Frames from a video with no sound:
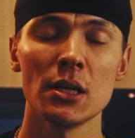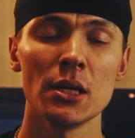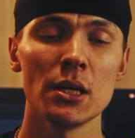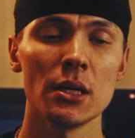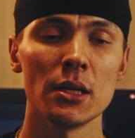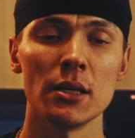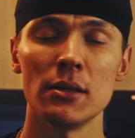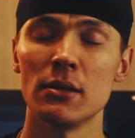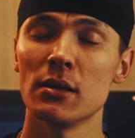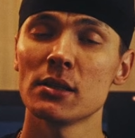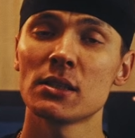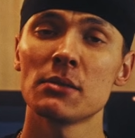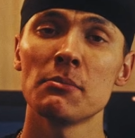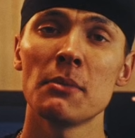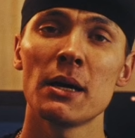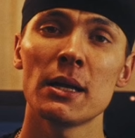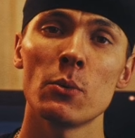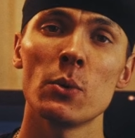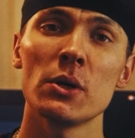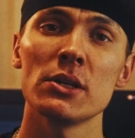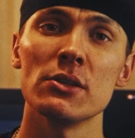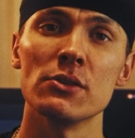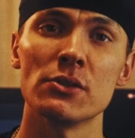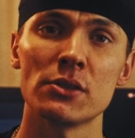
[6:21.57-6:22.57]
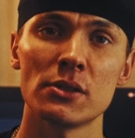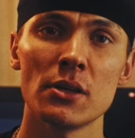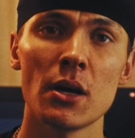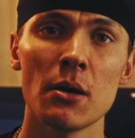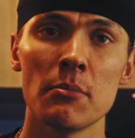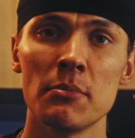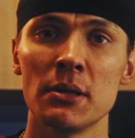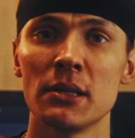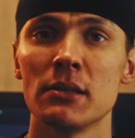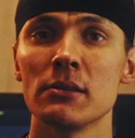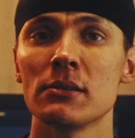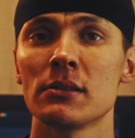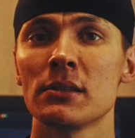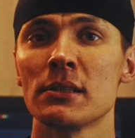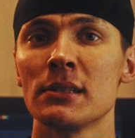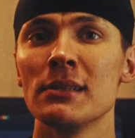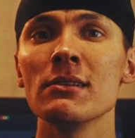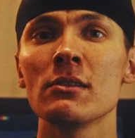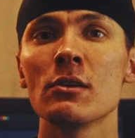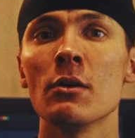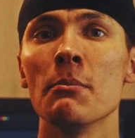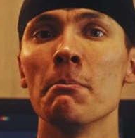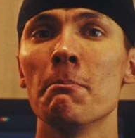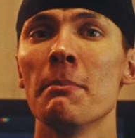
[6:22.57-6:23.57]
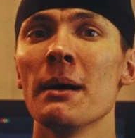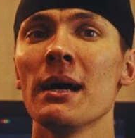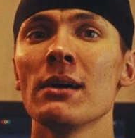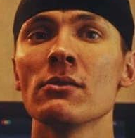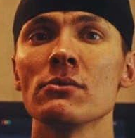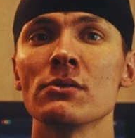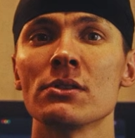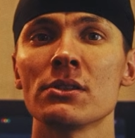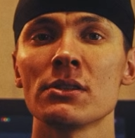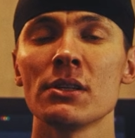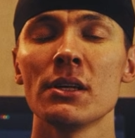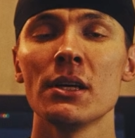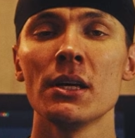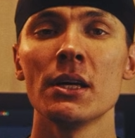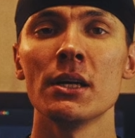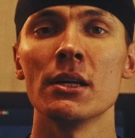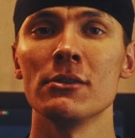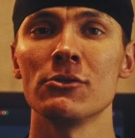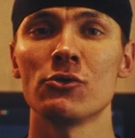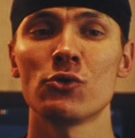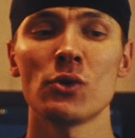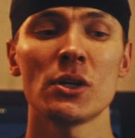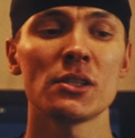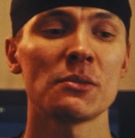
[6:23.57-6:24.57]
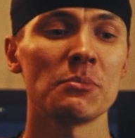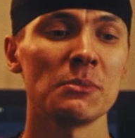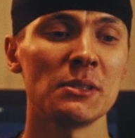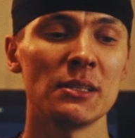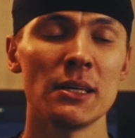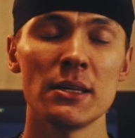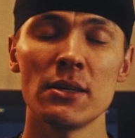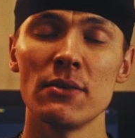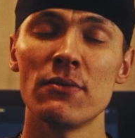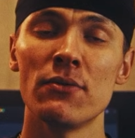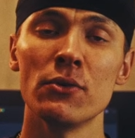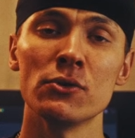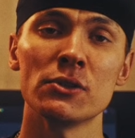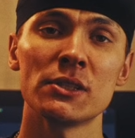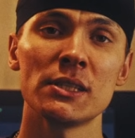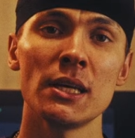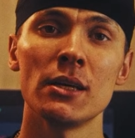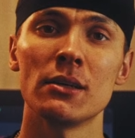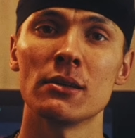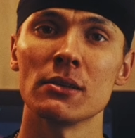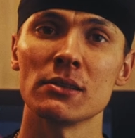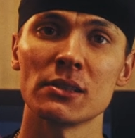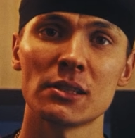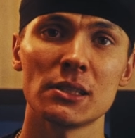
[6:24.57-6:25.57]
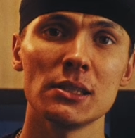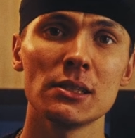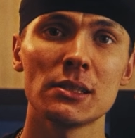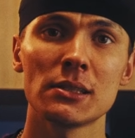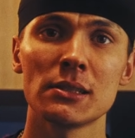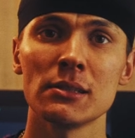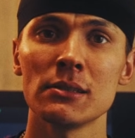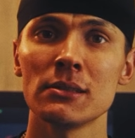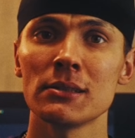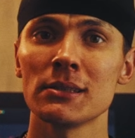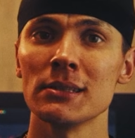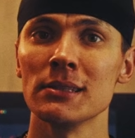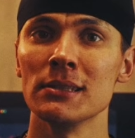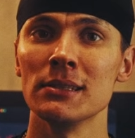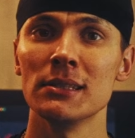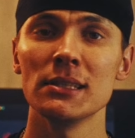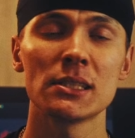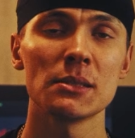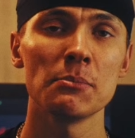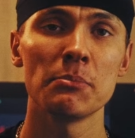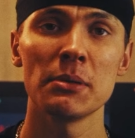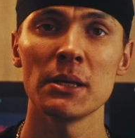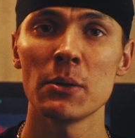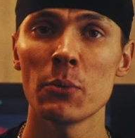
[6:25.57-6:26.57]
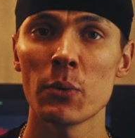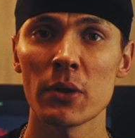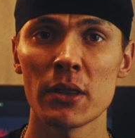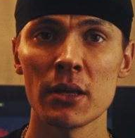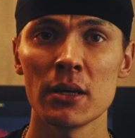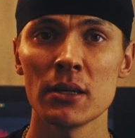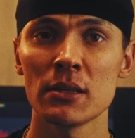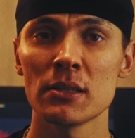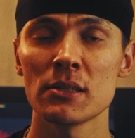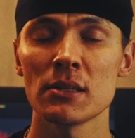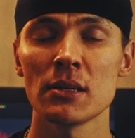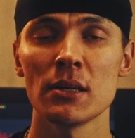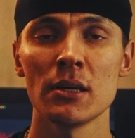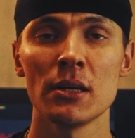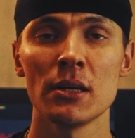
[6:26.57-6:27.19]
it doesn't matter where you start because skill compounds and trust me that if you stay consistent and disciplined with it,